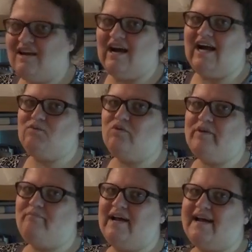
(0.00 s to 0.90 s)
I will
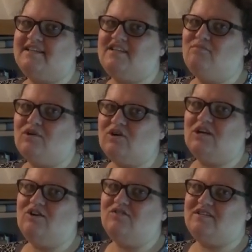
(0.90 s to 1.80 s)
be back
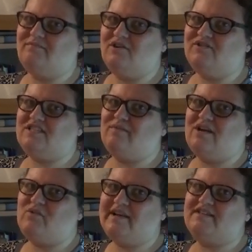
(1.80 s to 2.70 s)
tomorrow to post
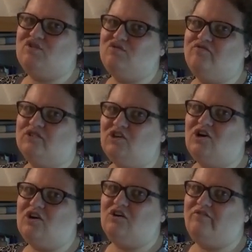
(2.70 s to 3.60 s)
my week two
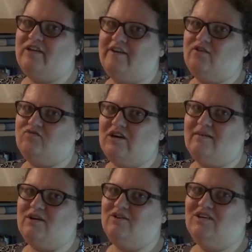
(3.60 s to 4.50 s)
vlog of
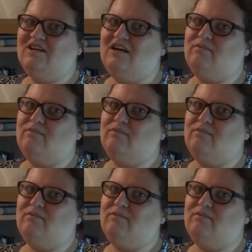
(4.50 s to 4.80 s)
NaNoWriMo.